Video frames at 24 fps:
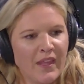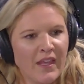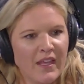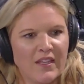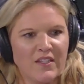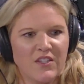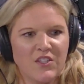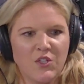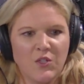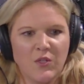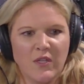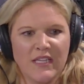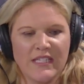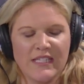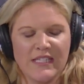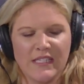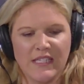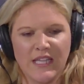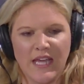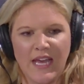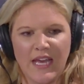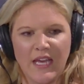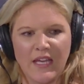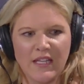is you need to
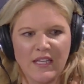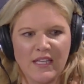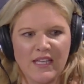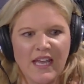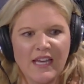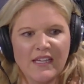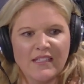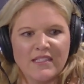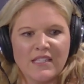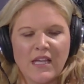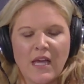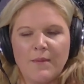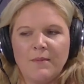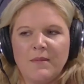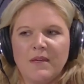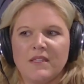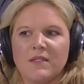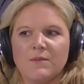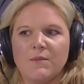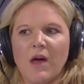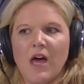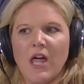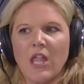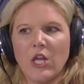like the next time
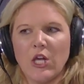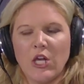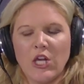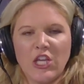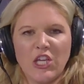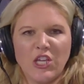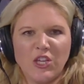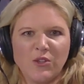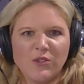he's bothering you,